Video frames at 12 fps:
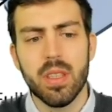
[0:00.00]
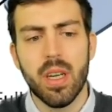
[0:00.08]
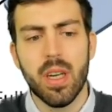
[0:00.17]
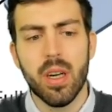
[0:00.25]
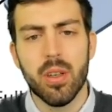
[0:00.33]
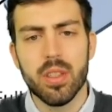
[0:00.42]

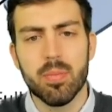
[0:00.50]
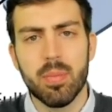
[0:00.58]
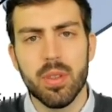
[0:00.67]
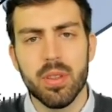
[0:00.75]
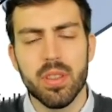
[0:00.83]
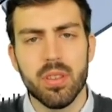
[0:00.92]
a
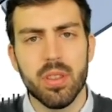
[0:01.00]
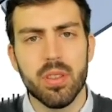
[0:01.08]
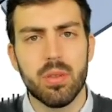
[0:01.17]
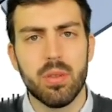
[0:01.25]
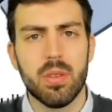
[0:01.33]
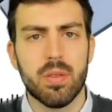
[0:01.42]
hotspot is not
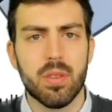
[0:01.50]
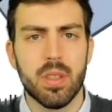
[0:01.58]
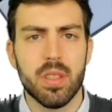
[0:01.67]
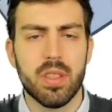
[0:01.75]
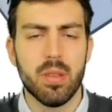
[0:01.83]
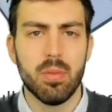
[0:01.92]
good for a
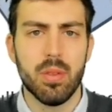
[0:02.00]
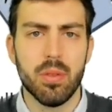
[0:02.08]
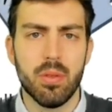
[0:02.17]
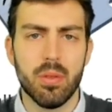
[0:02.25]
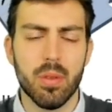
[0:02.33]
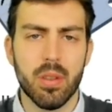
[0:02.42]
CPU
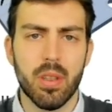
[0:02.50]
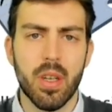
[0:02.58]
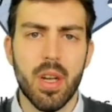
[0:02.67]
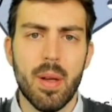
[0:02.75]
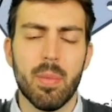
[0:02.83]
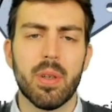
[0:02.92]
cooler,
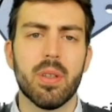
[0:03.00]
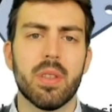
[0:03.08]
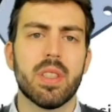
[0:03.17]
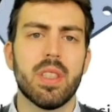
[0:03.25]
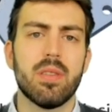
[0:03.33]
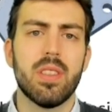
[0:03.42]
because
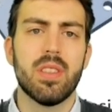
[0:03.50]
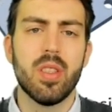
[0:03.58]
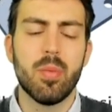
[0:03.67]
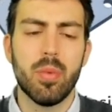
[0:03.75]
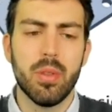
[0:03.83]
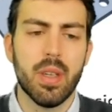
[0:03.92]
if the
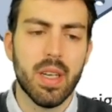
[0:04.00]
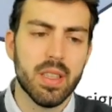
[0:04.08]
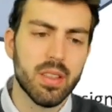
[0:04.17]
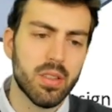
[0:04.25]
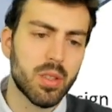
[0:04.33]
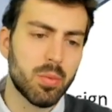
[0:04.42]
CPU has a
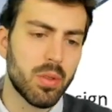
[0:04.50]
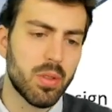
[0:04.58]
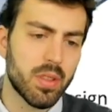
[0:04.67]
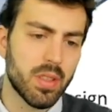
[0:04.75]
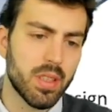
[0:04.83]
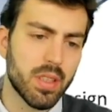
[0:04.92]
hotspot,
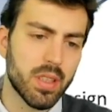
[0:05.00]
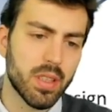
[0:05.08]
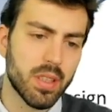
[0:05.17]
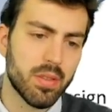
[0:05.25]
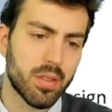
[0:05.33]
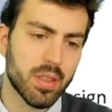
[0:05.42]

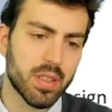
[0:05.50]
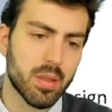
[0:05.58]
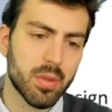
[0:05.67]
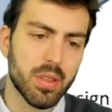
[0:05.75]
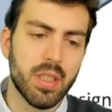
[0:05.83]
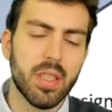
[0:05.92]
for example
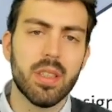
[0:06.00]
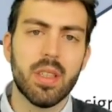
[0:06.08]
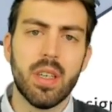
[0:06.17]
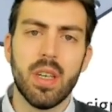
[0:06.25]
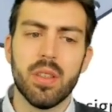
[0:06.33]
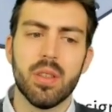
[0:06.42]
here,
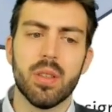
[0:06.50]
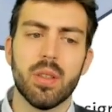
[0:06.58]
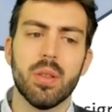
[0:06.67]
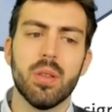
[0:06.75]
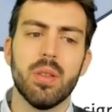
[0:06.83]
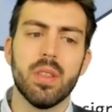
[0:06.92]
the
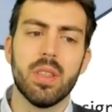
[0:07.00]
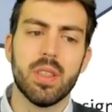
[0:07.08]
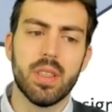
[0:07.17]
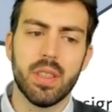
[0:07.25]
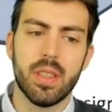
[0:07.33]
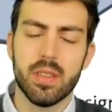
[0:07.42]
whole
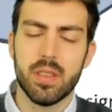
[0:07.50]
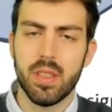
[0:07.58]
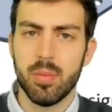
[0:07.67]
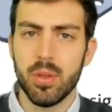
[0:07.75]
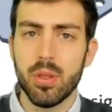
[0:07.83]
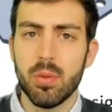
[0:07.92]

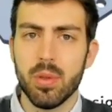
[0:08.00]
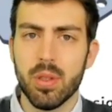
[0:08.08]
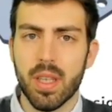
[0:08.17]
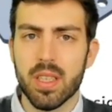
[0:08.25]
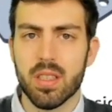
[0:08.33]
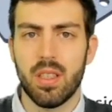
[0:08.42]
CPU will
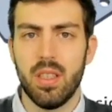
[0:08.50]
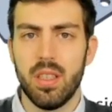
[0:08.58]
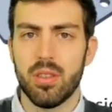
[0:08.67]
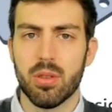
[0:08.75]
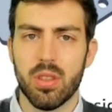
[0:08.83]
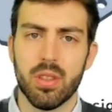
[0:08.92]
actually
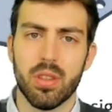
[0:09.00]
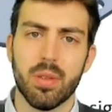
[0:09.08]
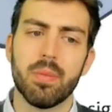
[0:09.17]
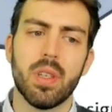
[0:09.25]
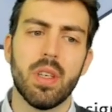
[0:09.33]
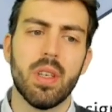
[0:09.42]
throttle.
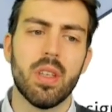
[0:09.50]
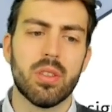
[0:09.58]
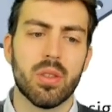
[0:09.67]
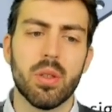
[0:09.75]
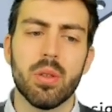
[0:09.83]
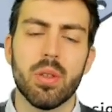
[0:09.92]
So
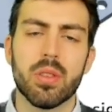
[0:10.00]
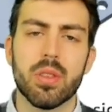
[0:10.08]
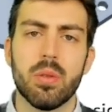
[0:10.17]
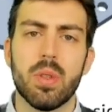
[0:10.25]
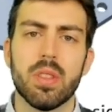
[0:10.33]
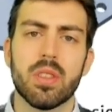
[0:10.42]
you also
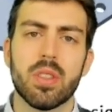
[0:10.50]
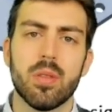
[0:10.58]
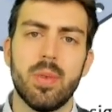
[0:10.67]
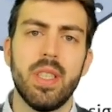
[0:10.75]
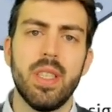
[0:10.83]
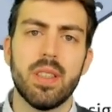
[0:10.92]
want some
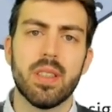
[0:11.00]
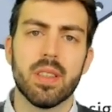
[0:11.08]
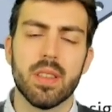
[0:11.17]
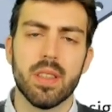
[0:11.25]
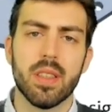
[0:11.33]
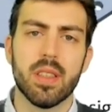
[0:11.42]
heat
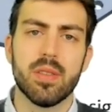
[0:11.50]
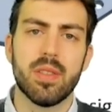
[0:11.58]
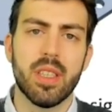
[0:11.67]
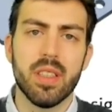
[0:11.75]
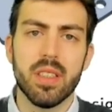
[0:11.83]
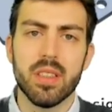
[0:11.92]

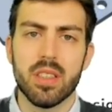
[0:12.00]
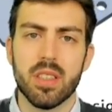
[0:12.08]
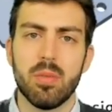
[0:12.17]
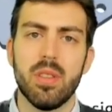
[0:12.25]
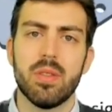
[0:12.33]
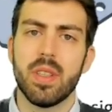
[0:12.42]
variance to
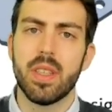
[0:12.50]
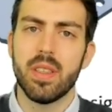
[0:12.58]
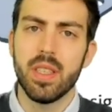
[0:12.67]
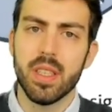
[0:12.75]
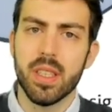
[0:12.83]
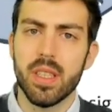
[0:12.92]
be
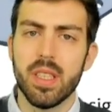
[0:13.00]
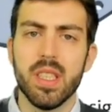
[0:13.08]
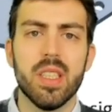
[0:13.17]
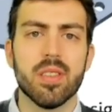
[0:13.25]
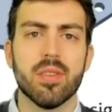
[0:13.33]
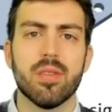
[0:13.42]
very
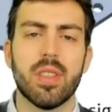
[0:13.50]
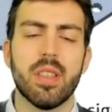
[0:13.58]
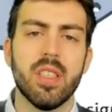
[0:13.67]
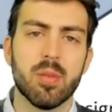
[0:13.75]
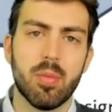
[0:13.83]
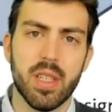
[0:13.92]
even, very
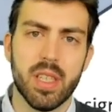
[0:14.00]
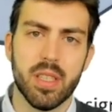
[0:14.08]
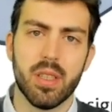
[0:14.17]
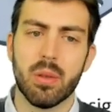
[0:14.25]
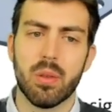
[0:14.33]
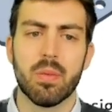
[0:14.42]
spread out.